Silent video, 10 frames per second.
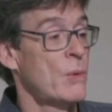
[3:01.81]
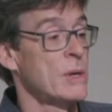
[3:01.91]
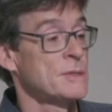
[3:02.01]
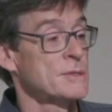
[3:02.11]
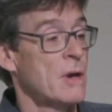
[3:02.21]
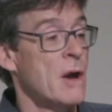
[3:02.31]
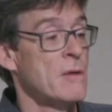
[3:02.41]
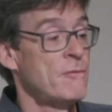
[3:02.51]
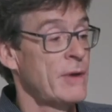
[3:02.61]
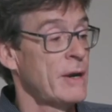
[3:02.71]
points
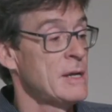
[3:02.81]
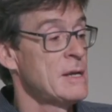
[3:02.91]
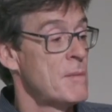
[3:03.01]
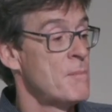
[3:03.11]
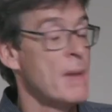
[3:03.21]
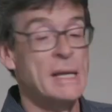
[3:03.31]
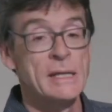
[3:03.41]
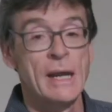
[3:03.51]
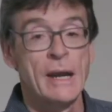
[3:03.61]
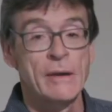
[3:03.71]
on very
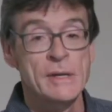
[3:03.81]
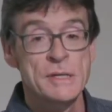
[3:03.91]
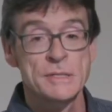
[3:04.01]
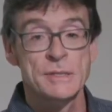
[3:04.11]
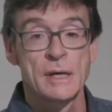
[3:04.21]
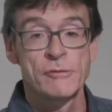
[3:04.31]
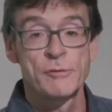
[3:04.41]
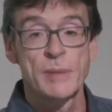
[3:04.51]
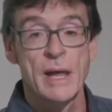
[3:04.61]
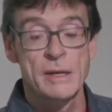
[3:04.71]
many areas
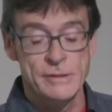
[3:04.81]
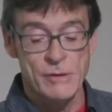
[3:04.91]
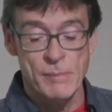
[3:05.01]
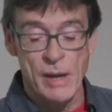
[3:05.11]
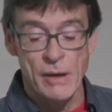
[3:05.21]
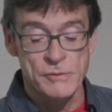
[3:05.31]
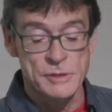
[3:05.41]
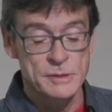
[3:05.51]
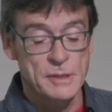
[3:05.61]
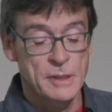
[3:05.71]
of planetary
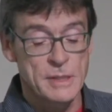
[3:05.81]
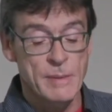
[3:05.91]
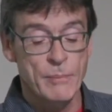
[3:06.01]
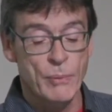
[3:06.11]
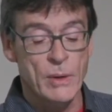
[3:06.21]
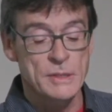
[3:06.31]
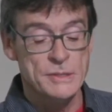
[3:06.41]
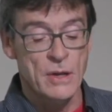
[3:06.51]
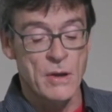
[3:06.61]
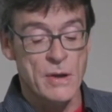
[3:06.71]
boundaries. Tipping
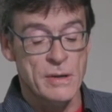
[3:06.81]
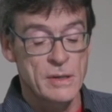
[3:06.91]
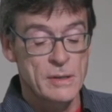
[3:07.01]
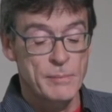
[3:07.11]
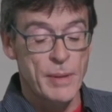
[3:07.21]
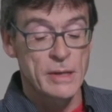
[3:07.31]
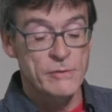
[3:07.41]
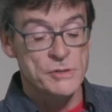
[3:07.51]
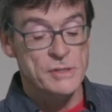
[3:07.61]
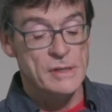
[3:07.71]
points on
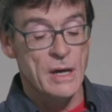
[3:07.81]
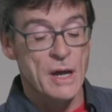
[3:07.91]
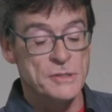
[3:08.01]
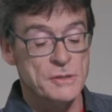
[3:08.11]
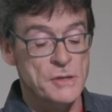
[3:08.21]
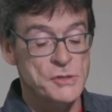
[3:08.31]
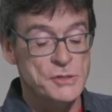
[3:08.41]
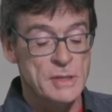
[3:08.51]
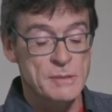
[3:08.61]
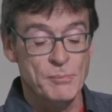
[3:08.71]
biodiversity loss,
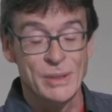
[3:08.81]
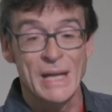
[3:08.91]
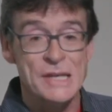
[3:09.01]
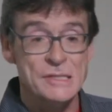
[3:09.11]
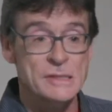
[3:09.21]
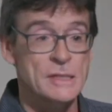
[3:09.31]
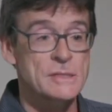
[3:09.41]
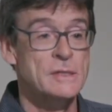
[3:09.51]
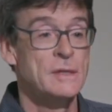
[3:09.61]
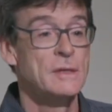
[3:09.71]
nitrogen,
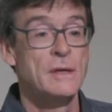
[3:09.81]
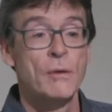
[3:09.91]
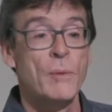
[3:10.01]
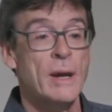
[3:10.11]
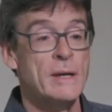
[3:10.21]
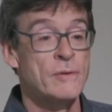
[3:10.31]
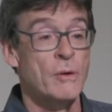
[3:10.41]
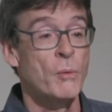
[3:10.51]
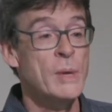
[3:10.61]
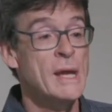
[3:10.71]
plastics,
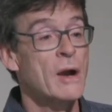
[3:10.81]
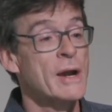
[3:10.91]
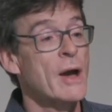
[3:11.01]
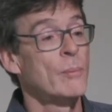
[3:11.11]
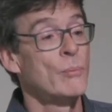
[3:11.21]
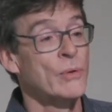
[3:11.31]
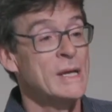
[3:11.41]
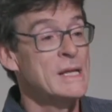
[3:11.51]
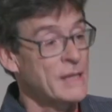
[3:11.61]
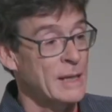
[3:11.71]
whatever. We are now
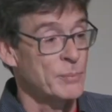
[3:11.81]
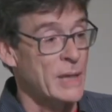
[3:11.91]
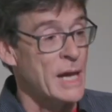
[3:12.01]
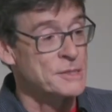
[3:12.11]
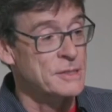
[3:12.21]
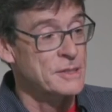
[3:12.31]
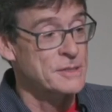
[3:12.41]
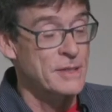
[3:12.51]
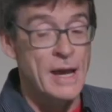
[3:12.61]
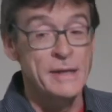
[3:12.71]
breathing
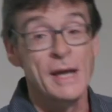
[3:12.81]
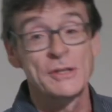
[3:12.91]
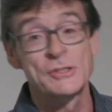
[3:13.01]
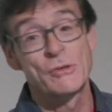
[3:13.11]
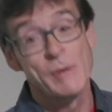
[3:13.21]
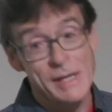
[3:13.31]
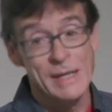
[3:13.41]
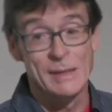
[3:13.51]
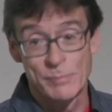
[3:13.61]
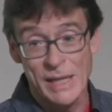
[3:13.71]
plastics and
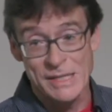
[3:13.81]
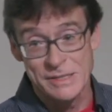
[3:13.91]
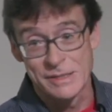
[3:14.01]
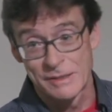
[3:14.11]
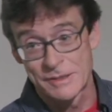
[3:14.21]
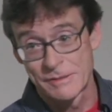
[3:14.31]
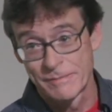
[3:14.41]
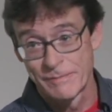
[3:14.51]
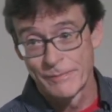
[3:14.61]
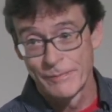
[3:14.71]
excreting plastics.
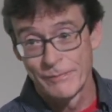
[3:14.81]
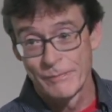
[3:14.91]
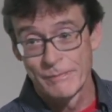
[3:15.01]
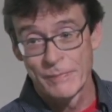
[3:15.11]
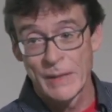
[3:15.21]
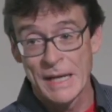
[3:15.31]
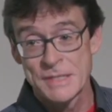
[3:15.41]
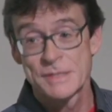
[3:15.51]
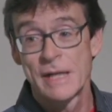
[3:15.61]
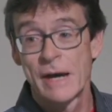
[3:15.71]

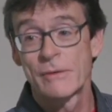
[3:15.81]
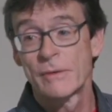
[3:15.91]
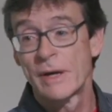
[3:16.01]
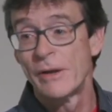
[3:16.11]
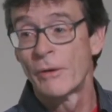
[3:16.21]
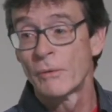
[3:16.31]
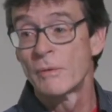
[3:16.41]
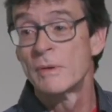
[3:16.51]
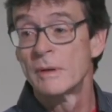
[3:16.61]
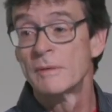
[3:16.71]
That's now a
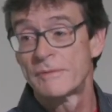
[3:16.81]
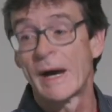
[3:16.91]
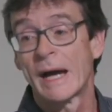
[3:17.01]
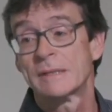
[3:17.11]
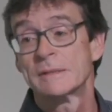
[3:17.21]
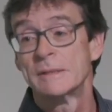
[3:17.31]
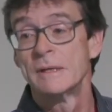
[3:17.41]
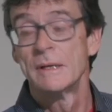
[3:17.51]
known fact.